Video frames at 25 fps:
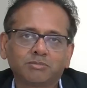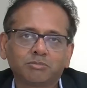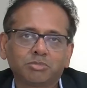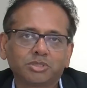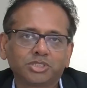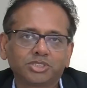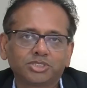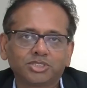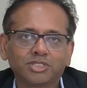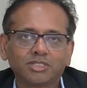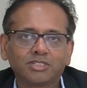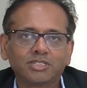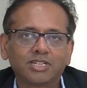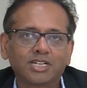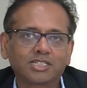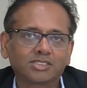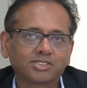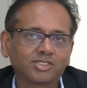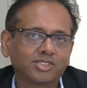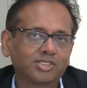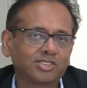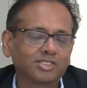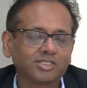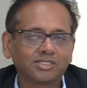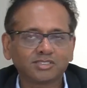and personal tax
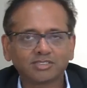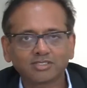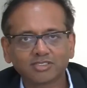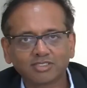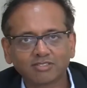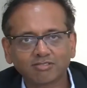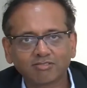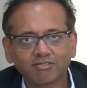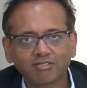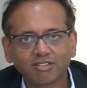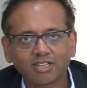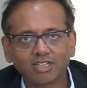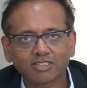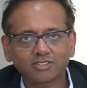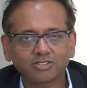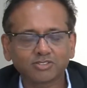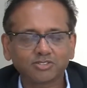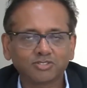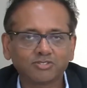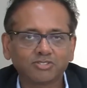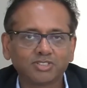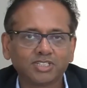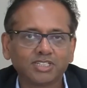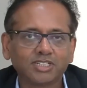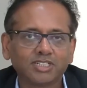returns and all that
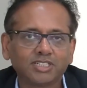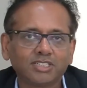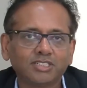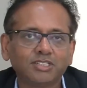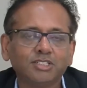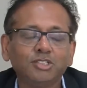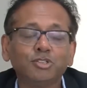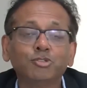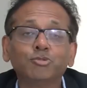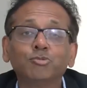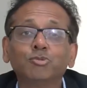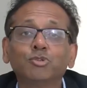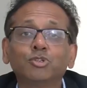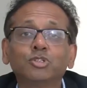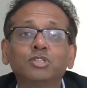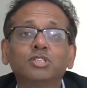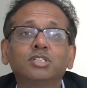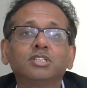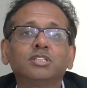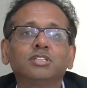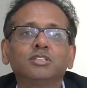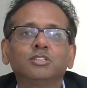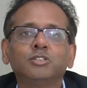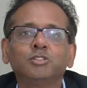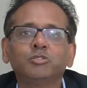sort of thing, and you
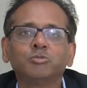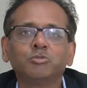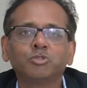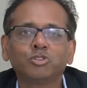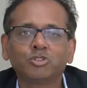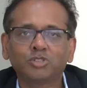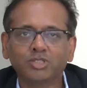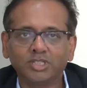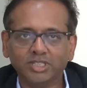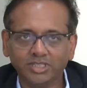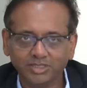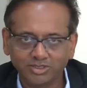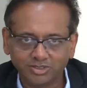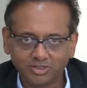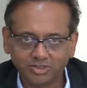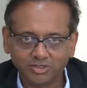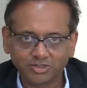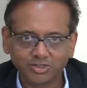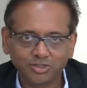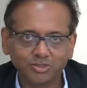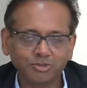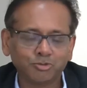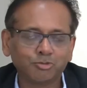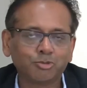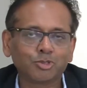wanted a new mortgage or
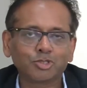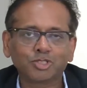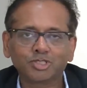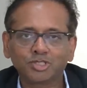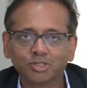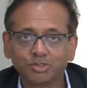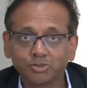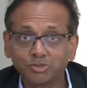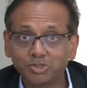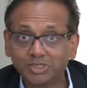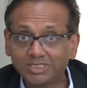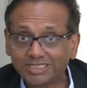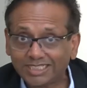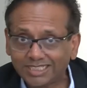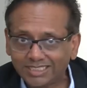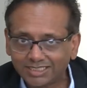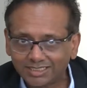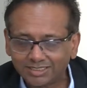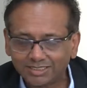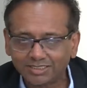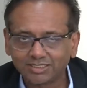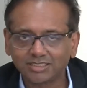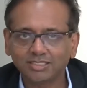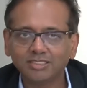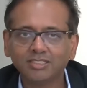you wanted to change
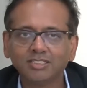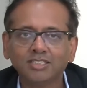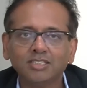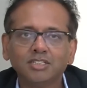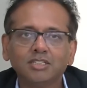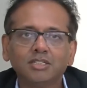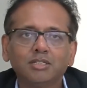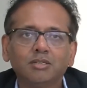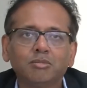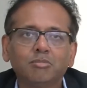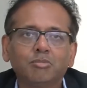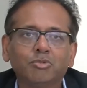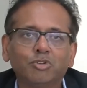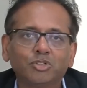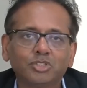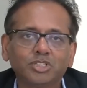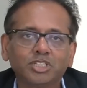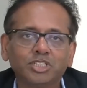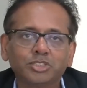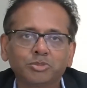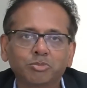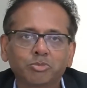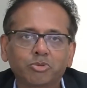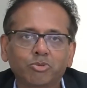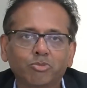a
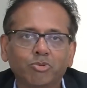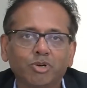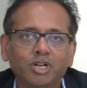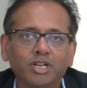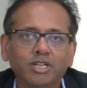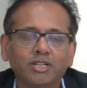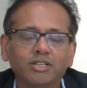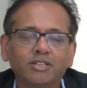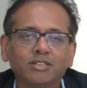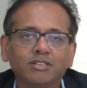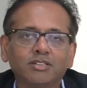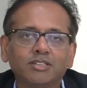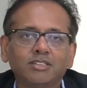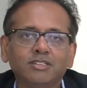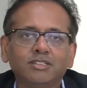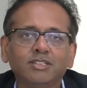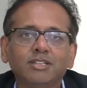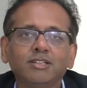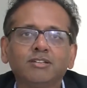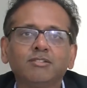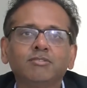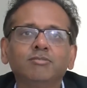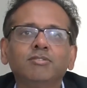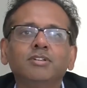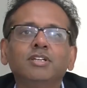mortgage provider, and
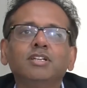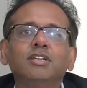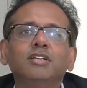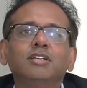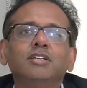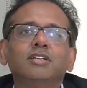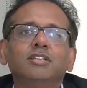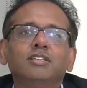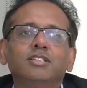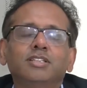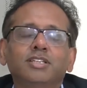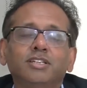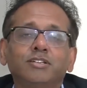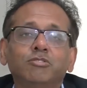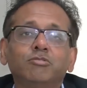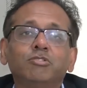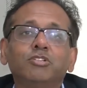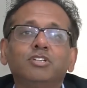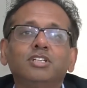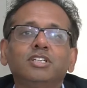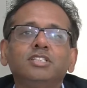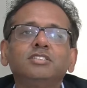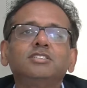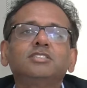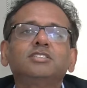they
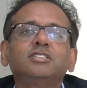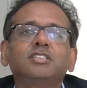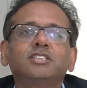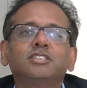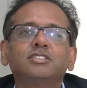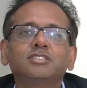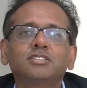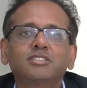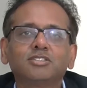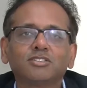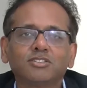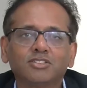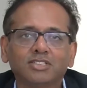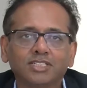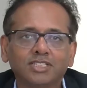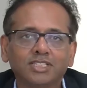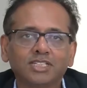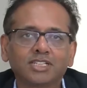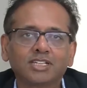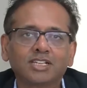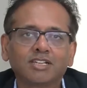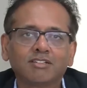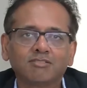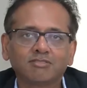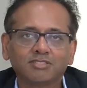would insist on an
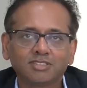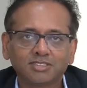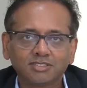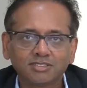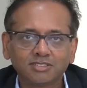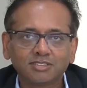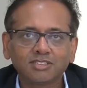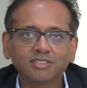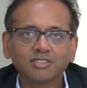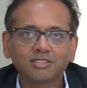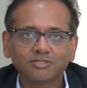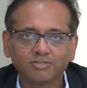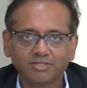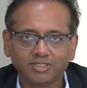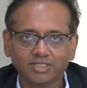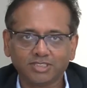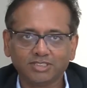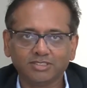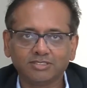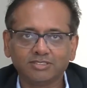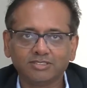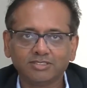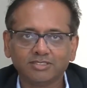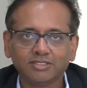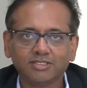accountant
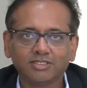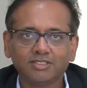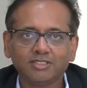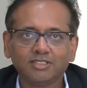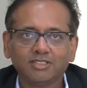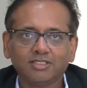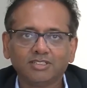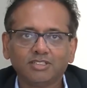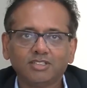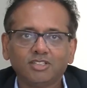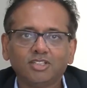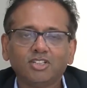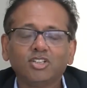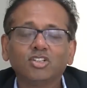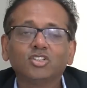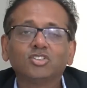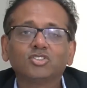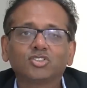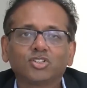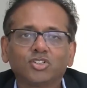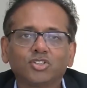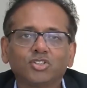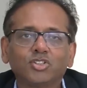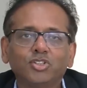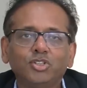certificate.
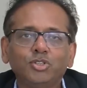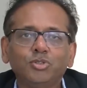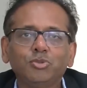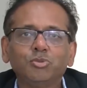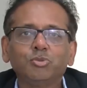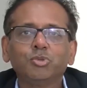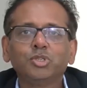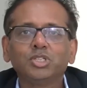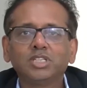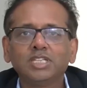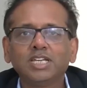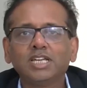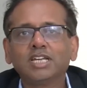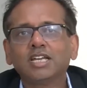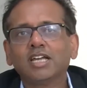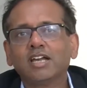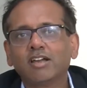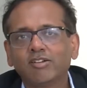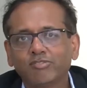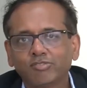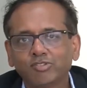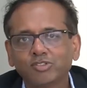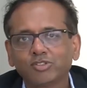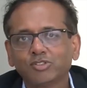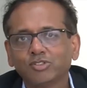So you would then have to